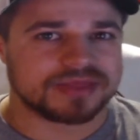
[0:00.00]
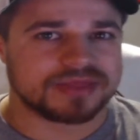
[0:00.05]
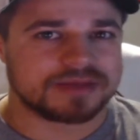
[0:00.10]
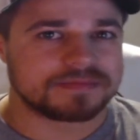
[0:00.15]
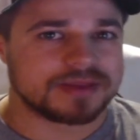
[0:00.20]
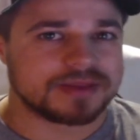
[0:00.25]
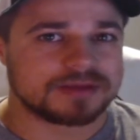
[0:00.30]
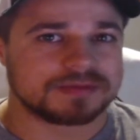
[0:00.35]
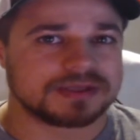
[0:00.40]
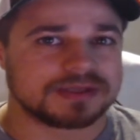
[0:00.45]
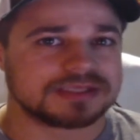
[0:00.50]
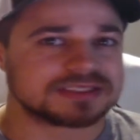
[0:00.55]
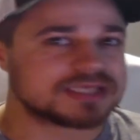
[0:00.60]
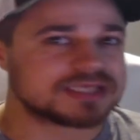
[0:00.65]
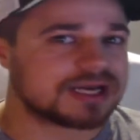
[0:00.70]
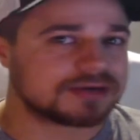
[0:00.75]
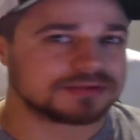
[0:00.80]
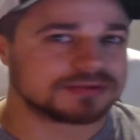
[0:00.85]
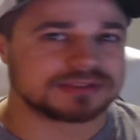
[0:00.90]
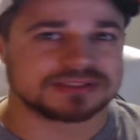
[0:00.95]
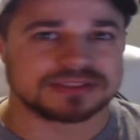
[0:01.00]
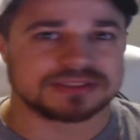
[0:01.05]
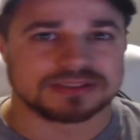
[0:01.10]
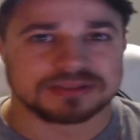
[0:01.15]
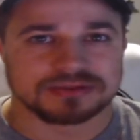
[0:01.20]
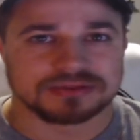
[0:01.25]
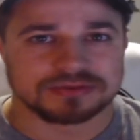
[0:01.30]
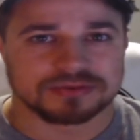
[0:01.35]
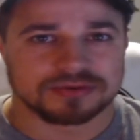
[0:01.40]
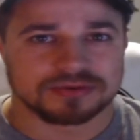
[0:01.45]
that maybe scouts
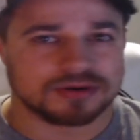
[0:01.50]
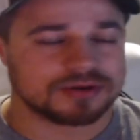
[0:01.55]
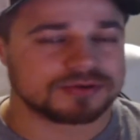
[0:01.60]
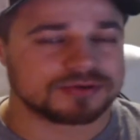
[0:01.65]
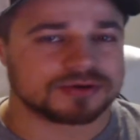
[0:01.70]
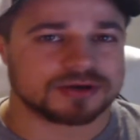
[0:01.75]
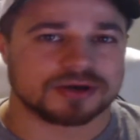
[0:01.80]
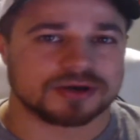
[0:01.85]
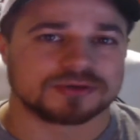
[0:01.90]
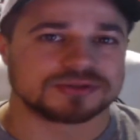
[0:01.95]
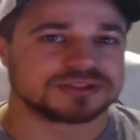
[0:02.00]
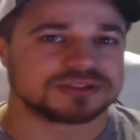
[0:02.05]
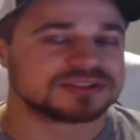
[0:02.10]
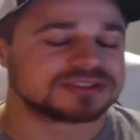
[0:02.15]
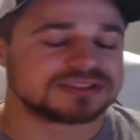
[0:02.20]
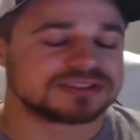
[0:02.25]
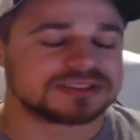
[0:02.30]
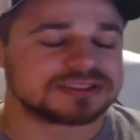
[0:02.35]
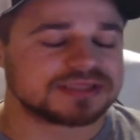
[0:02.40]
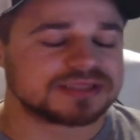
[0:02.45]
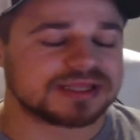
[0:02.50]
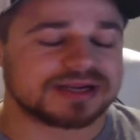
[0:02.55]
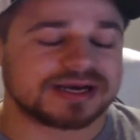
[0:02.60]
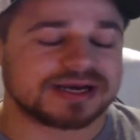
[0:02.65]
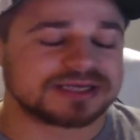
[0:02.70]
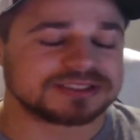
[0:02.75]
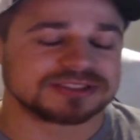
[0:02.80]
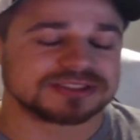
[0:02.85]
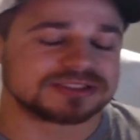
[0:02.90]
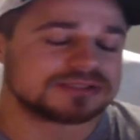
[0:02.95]
see or other coaches see that
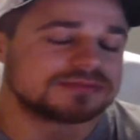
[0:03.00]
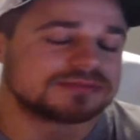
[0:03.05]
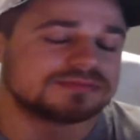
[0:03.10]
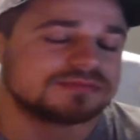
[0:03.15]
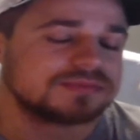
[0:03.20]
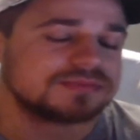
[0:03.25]
I just